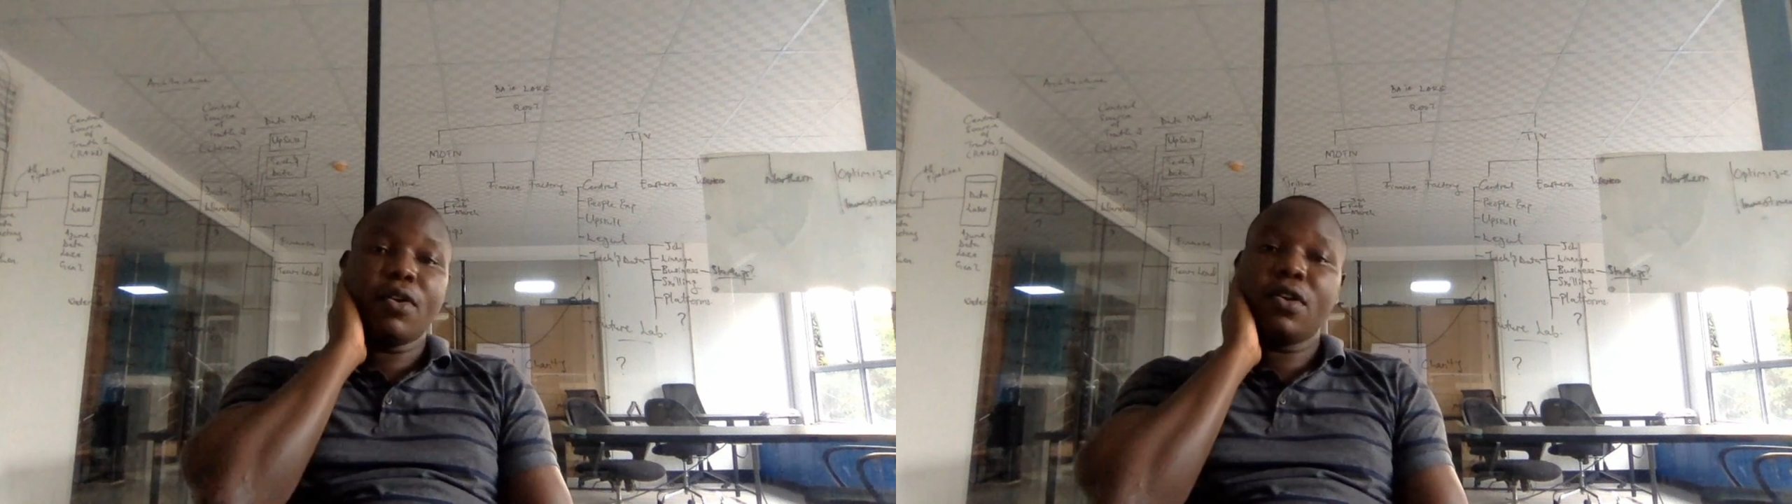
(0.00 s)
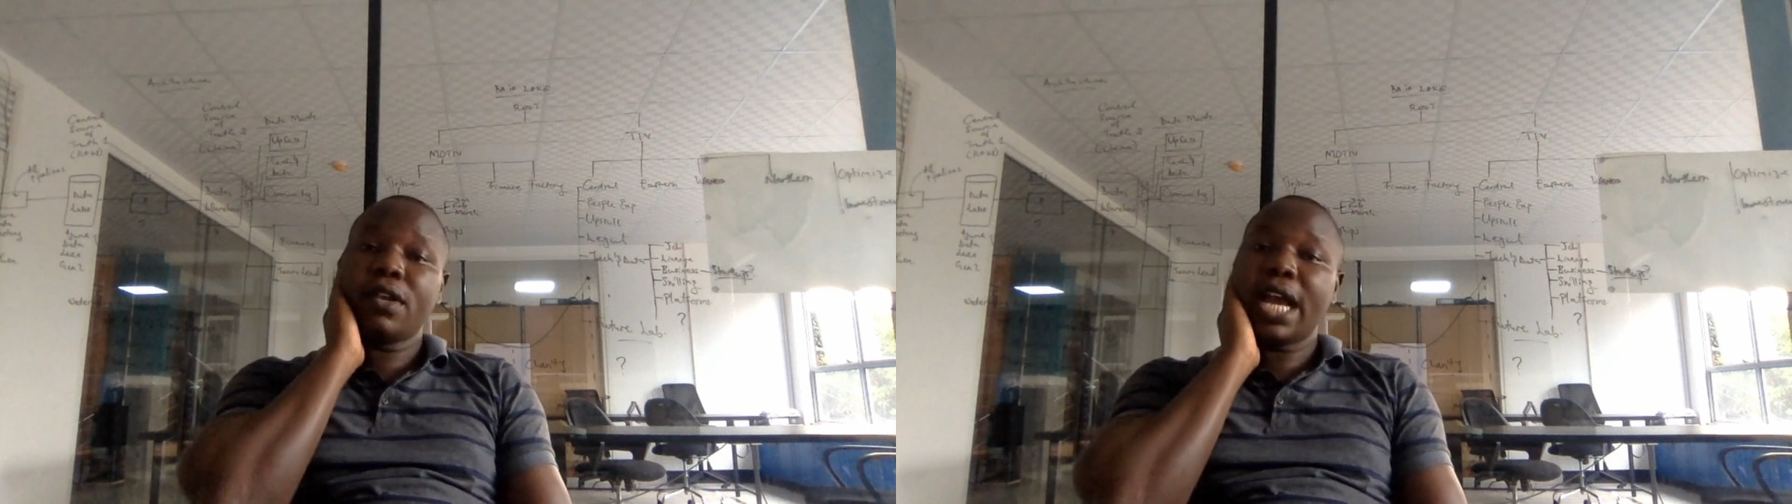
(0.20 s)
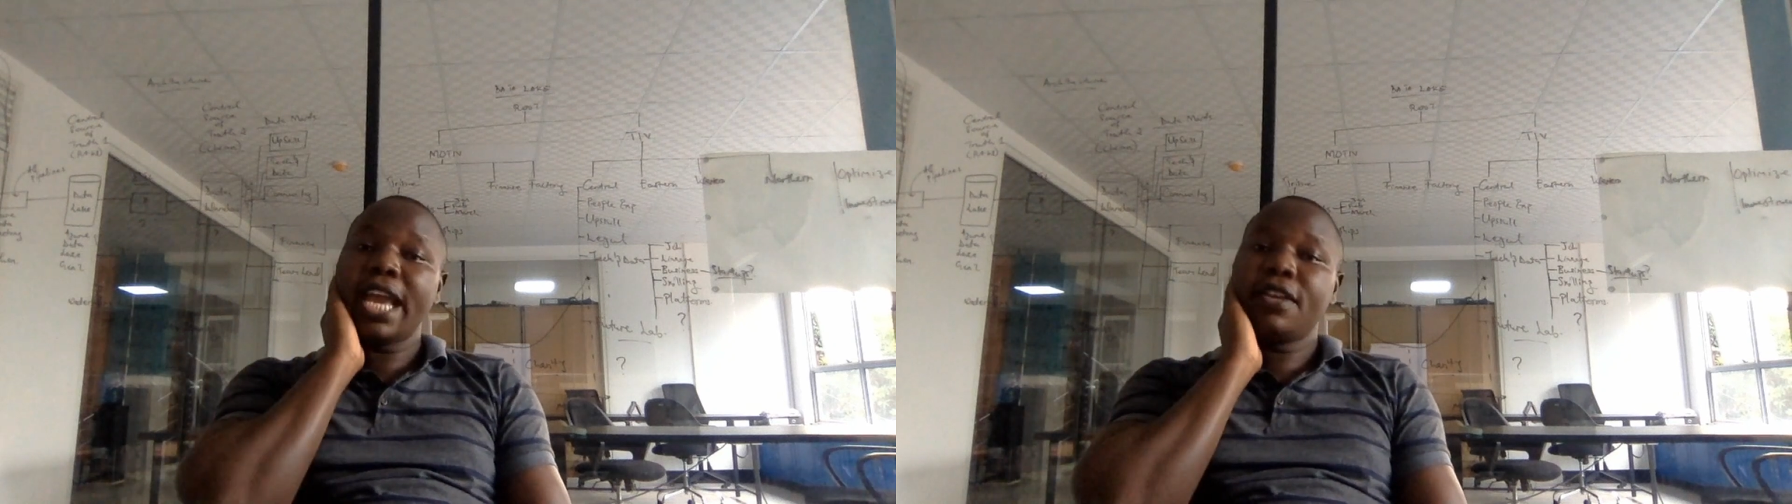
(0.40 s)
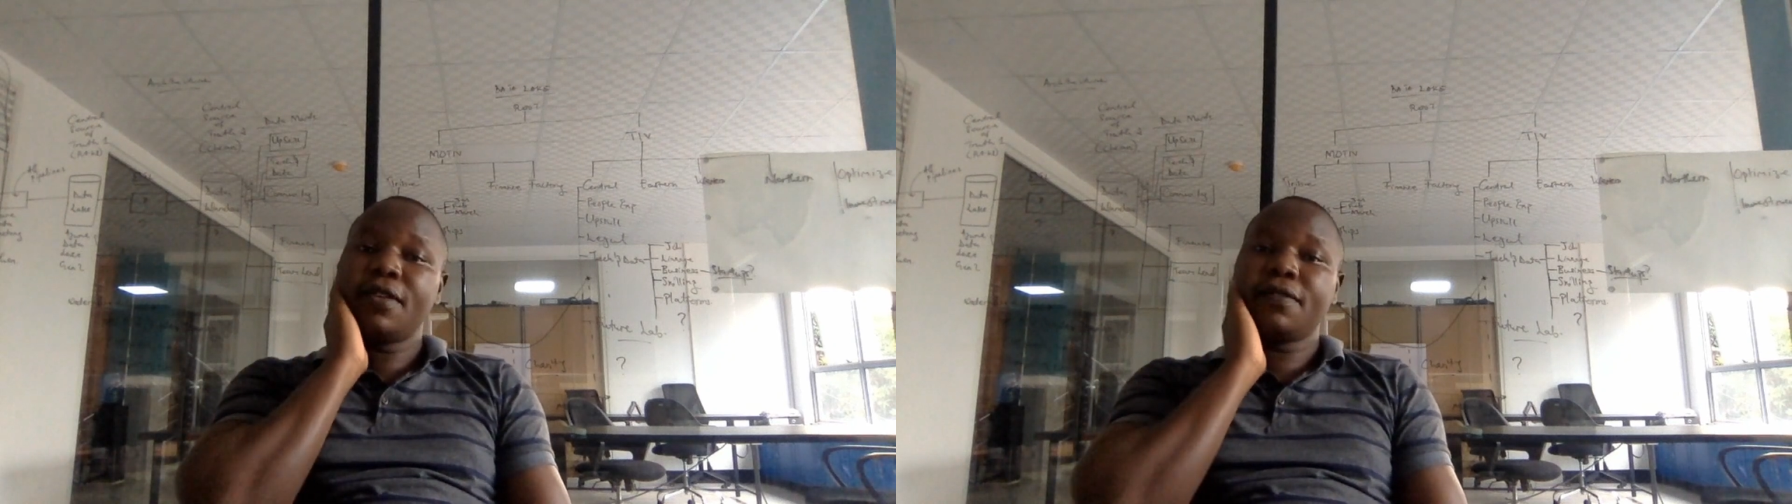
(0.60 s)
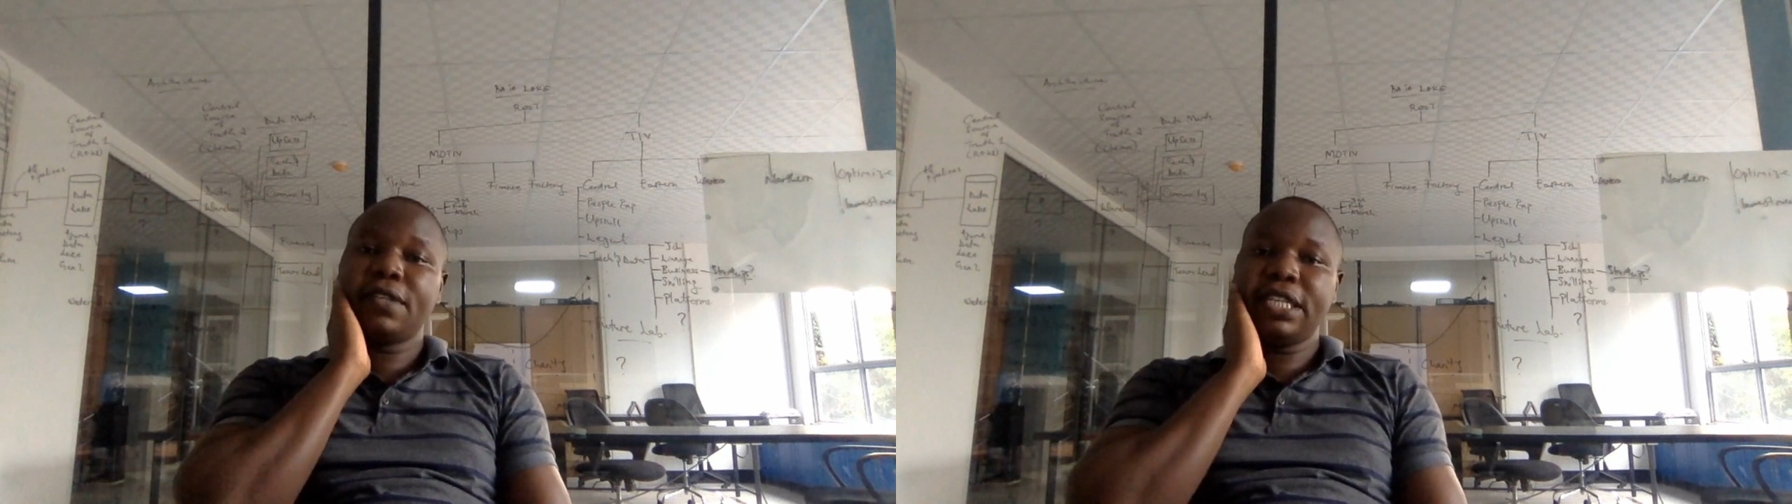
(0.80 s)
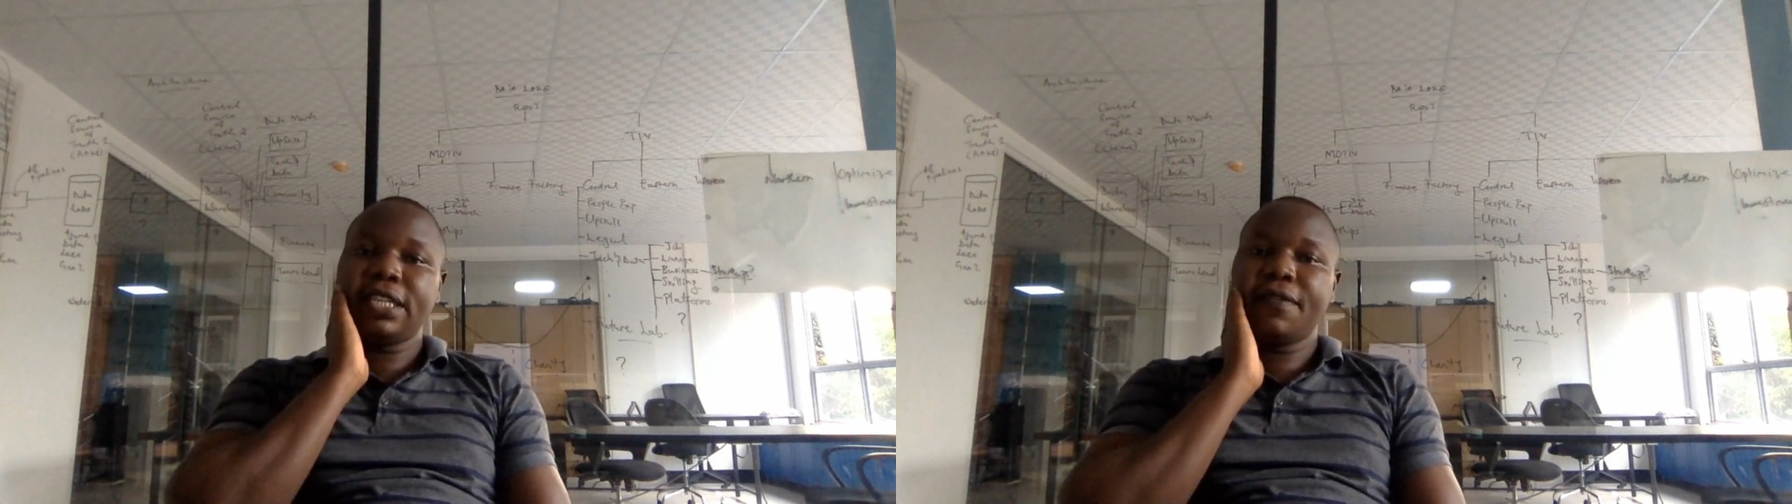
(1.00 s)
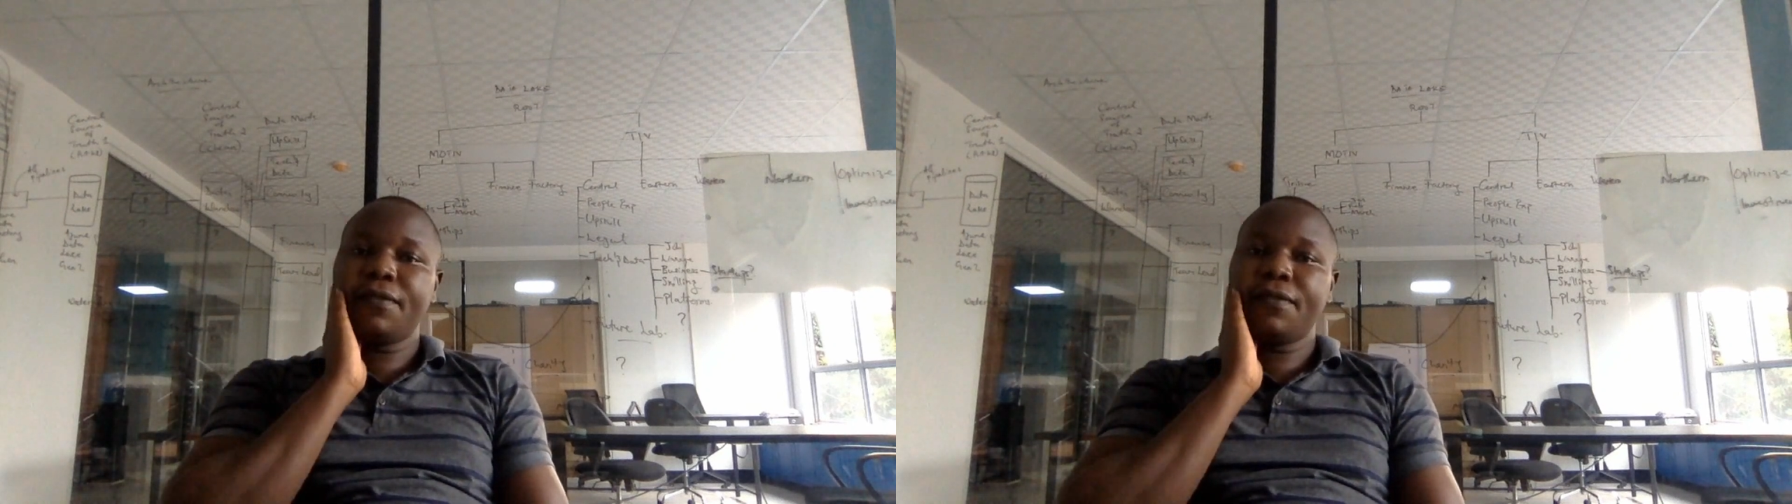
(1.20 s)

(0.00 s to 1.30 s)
all kind of data.